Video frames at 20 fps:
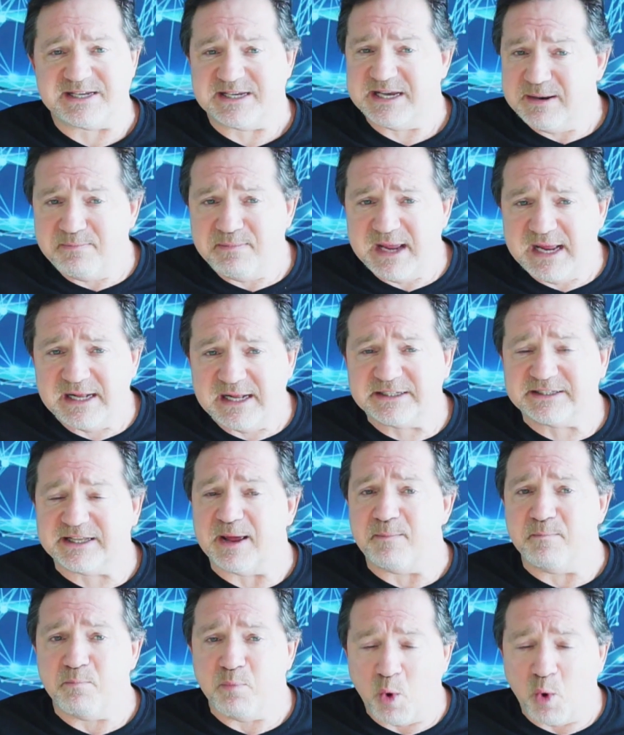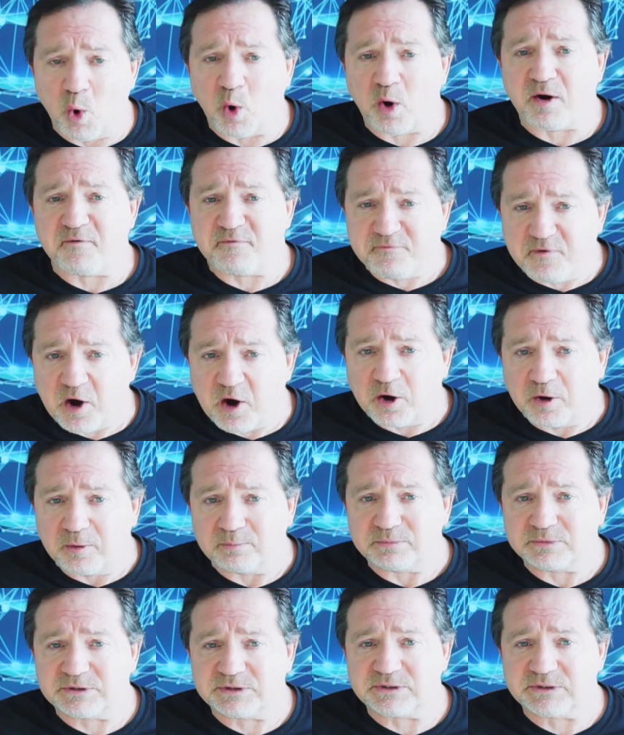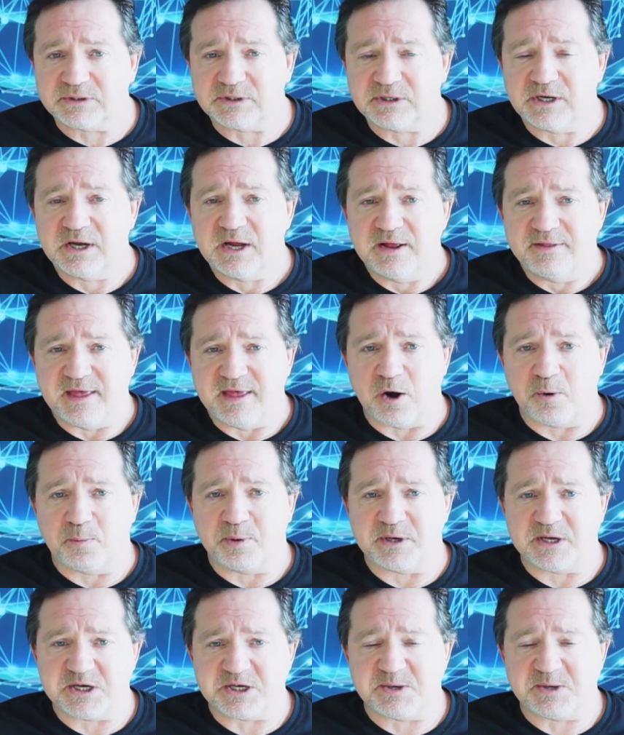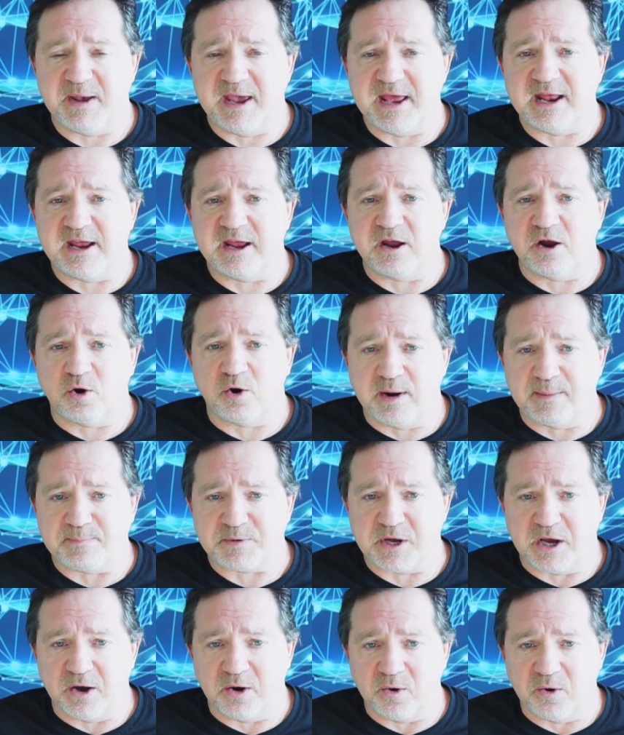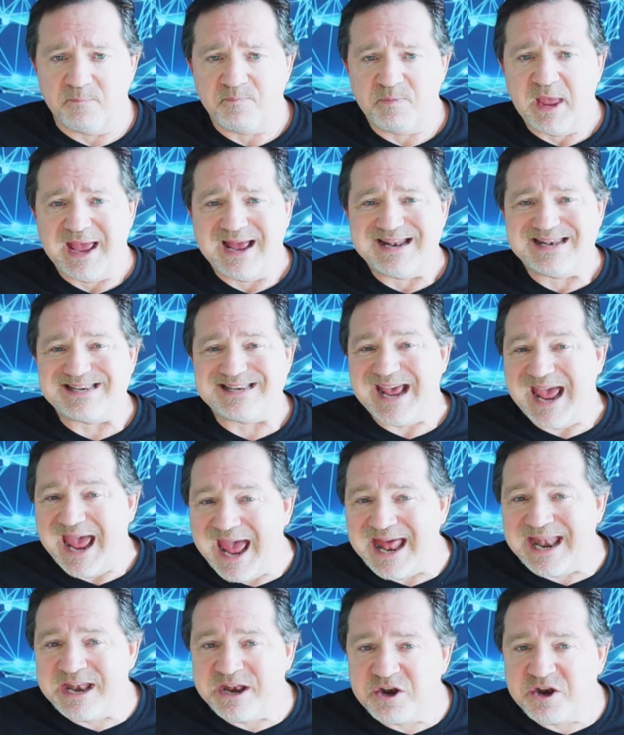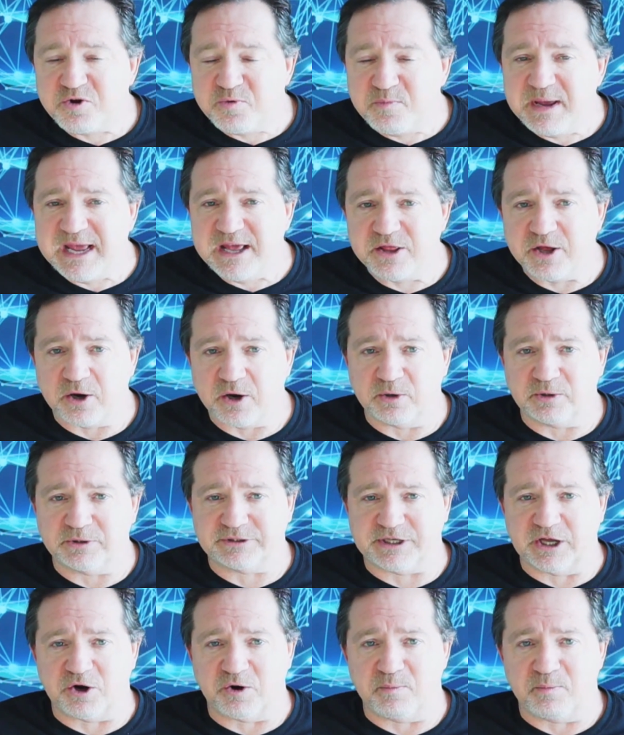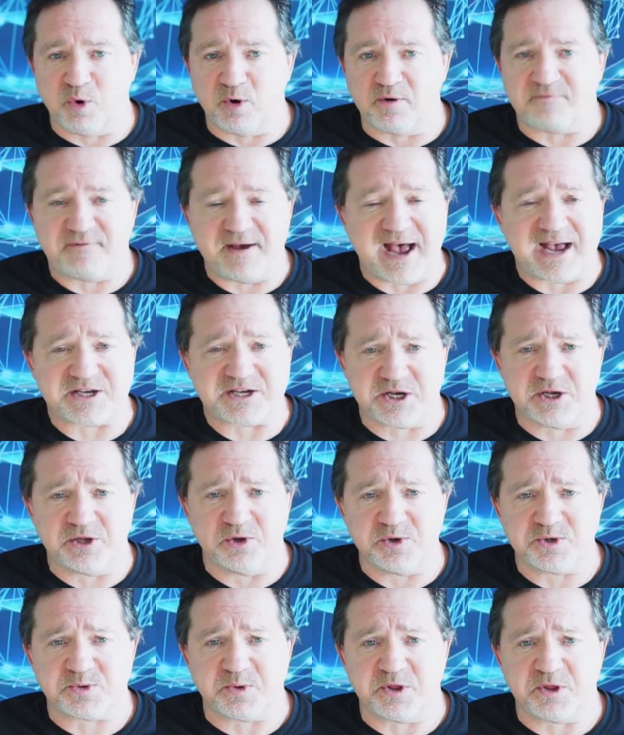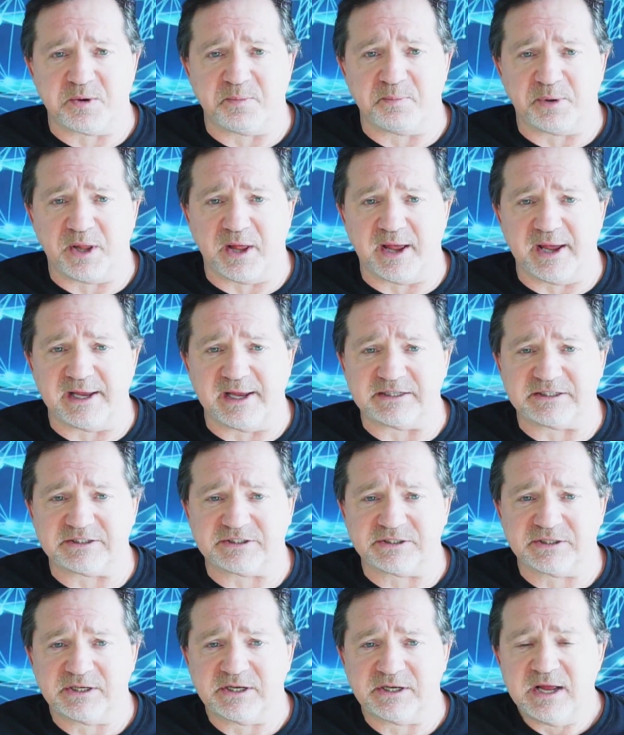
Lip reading: It means that more firms that are participating in crypto tend to be those that are more fast and loose with compliance.